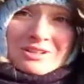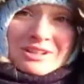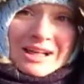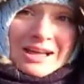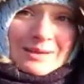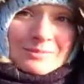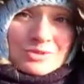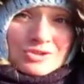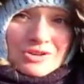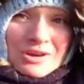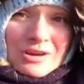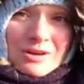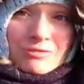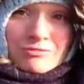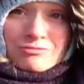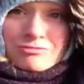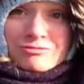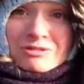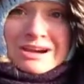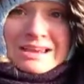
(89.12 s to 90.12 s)
climb trail
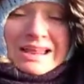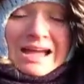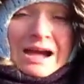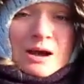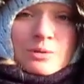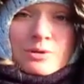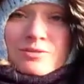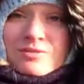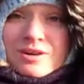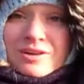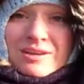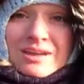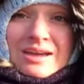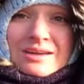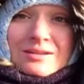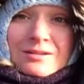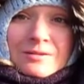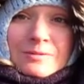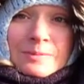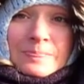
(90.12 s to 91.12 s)
right out of our
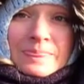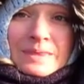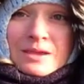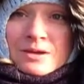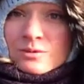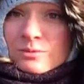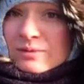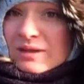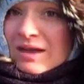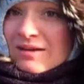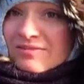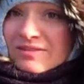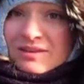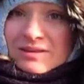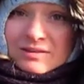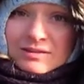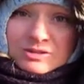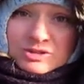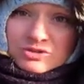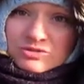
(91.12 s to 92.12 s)
kennel. We have
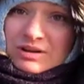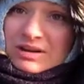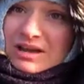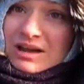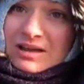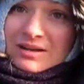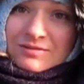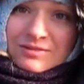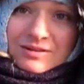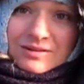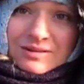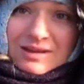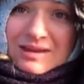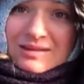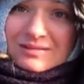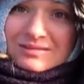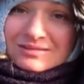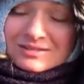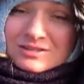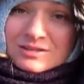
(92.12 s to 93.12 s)
hills right out of our
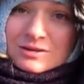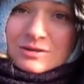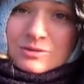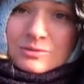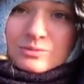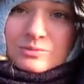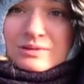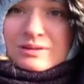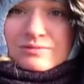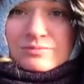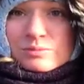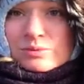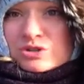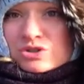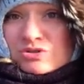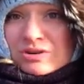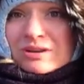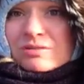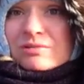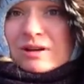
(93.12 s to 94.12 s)
kennel, so we
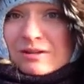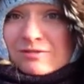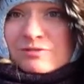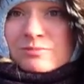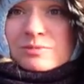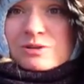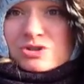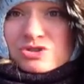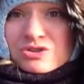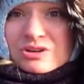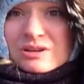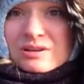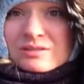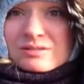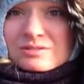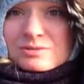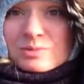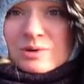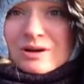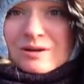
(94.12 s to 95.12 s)
train right from the trail
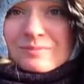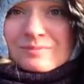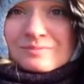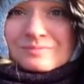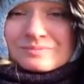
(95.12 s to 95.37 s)
as well.